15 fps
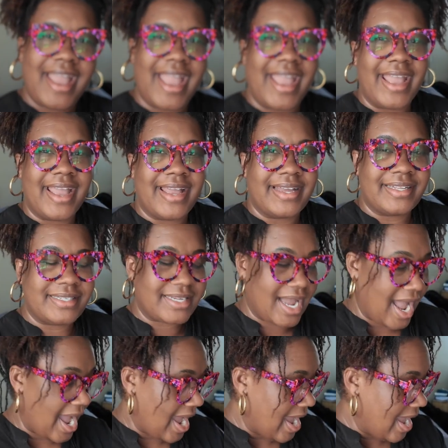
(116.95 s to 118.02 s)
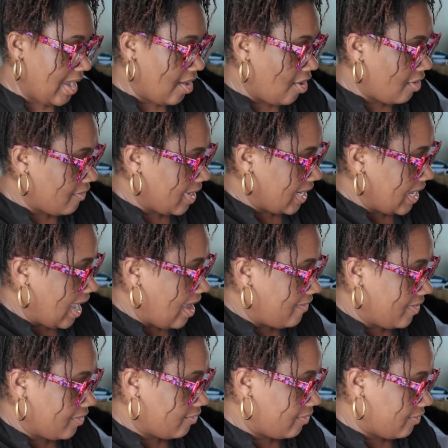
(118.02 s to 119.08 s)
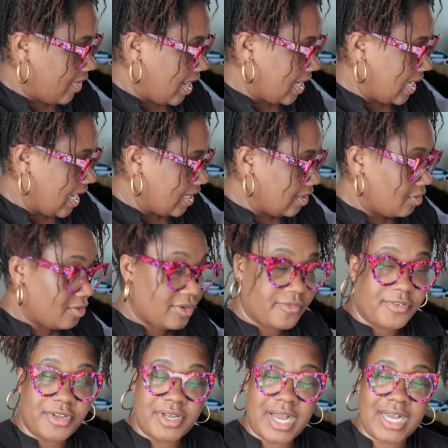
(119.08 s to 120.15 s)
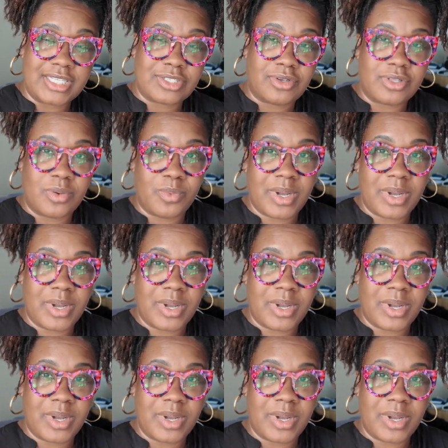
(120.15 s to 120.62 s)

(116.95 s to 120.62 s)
and I already have it ready and loaded for you guys on the